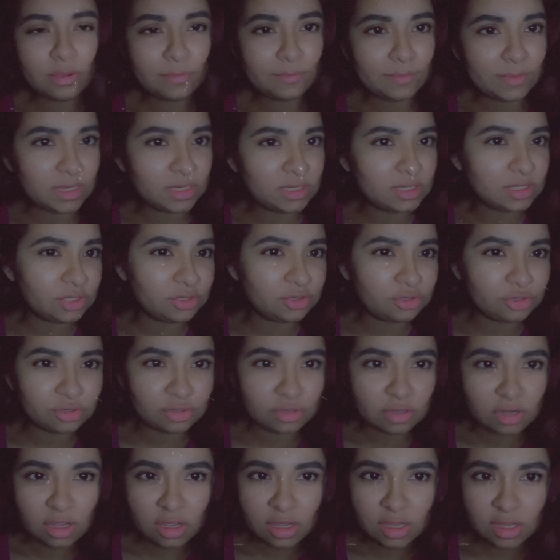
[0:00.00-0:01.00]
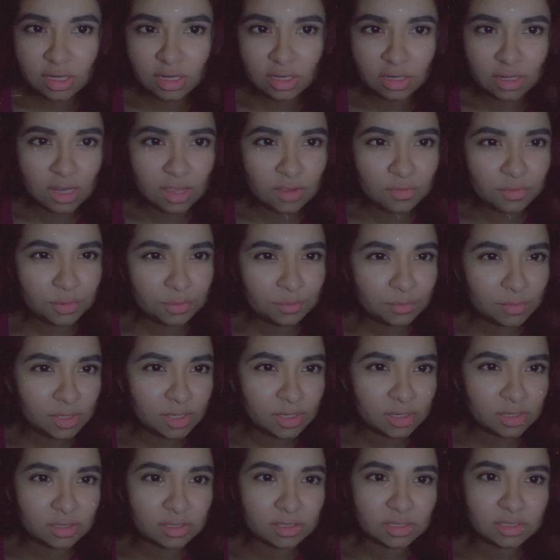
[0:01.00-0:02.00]
My teacher not allowing me
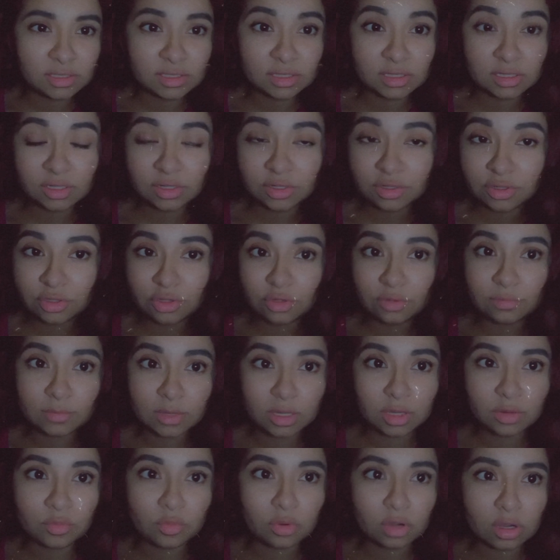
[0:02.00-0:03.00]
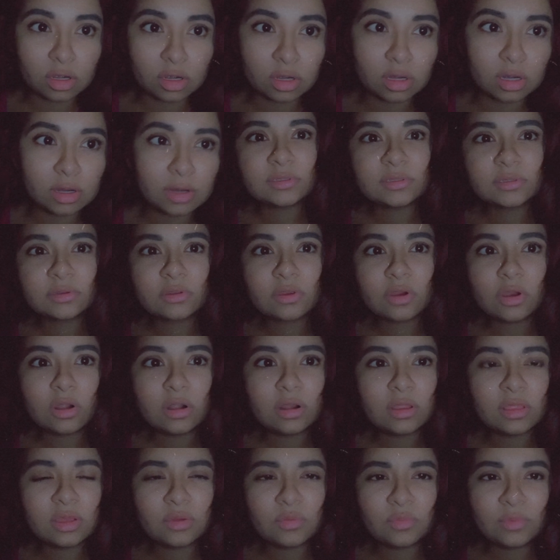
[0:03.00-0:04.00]
to continue to do my work. This car
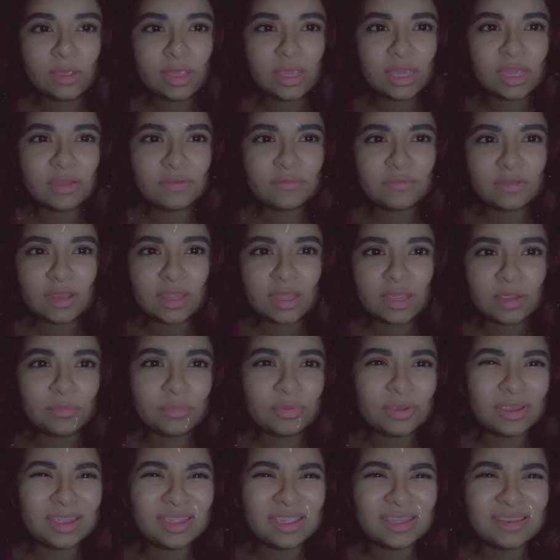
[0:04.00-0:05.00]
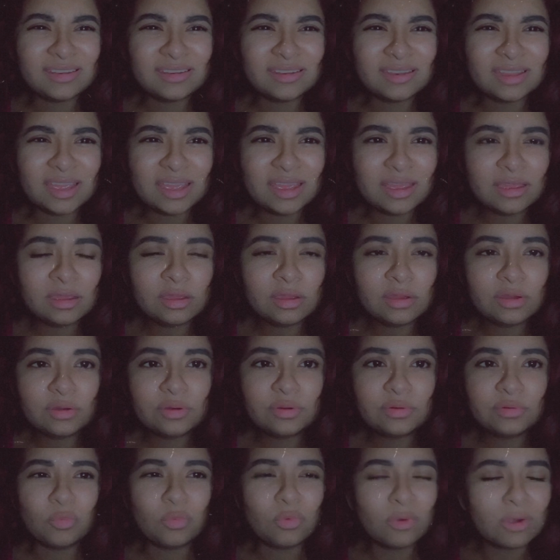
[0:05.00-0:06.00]
that we have like breaking
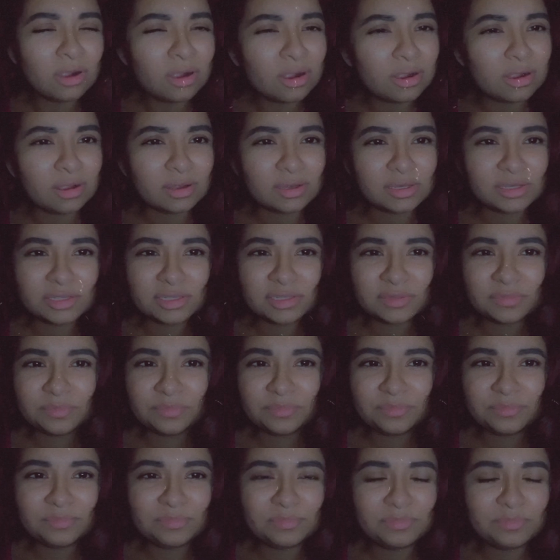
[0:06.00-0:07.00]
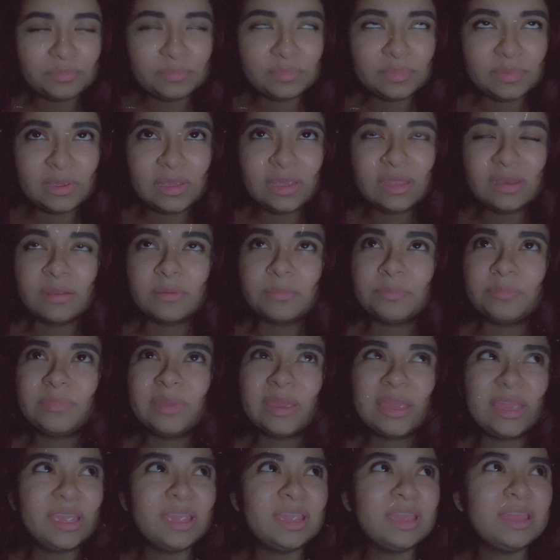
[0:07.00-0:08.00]
down. Work just being a
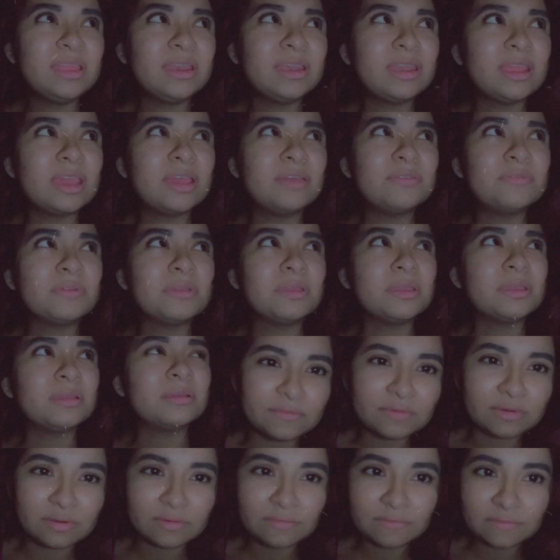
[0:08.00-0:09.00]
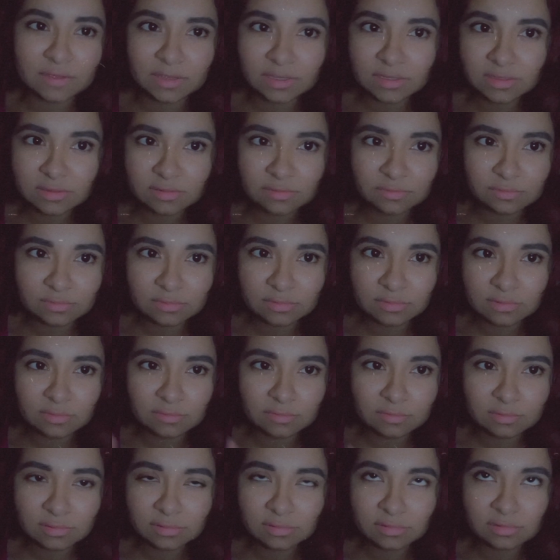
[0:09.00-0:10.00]
pain having our faces with
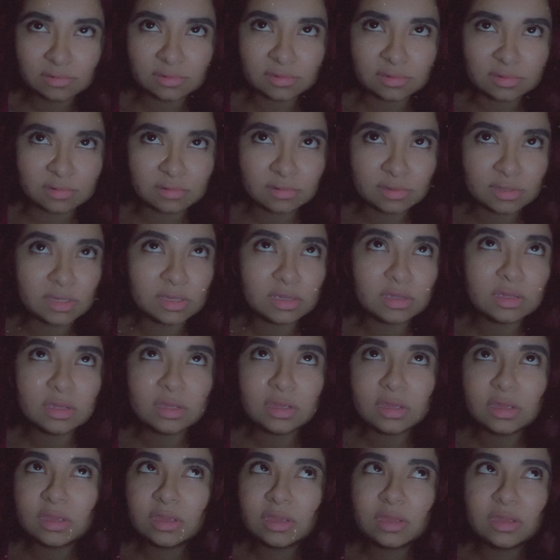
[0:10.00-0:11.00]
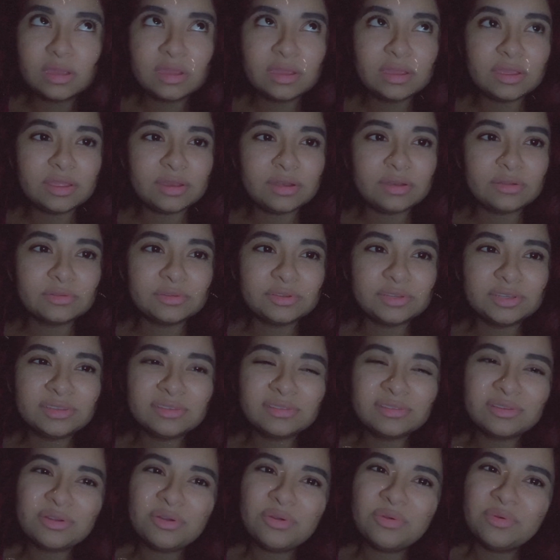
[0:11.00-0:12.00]
coworkers and all that. You know,
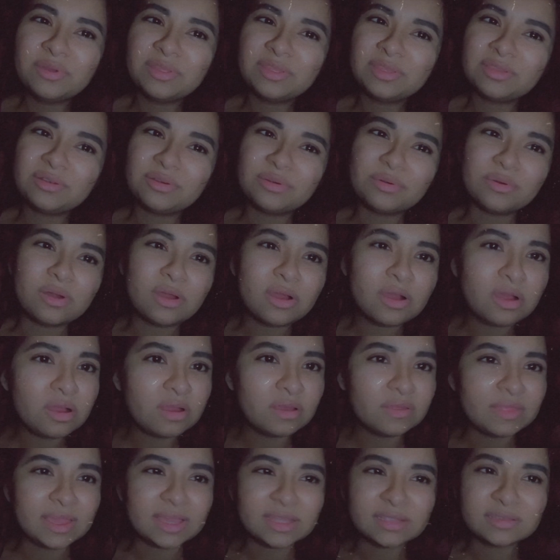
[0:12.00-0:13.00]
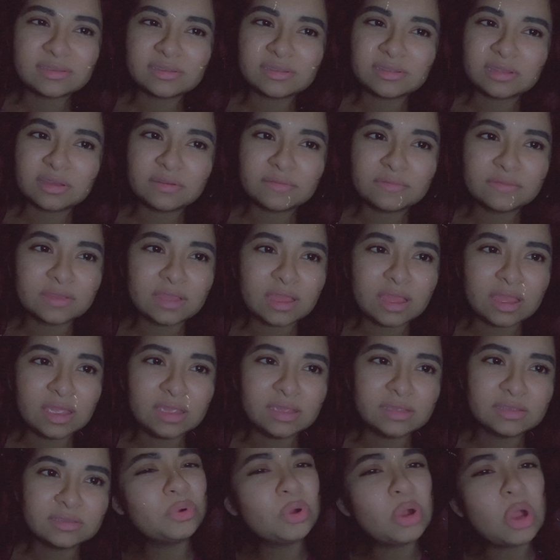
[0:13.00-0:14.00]
just going through all that stuff,
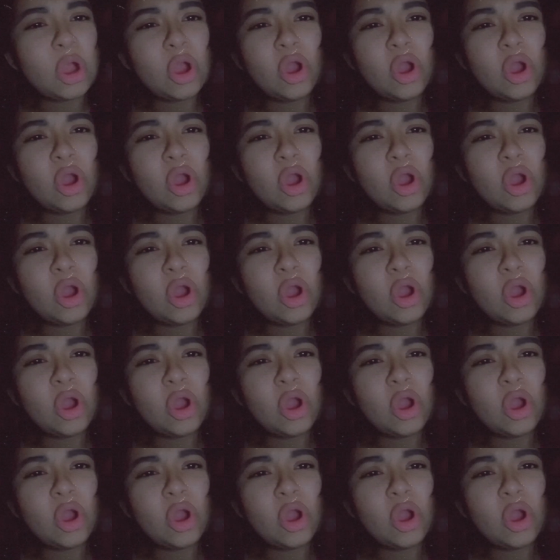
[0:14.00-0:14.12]
guys.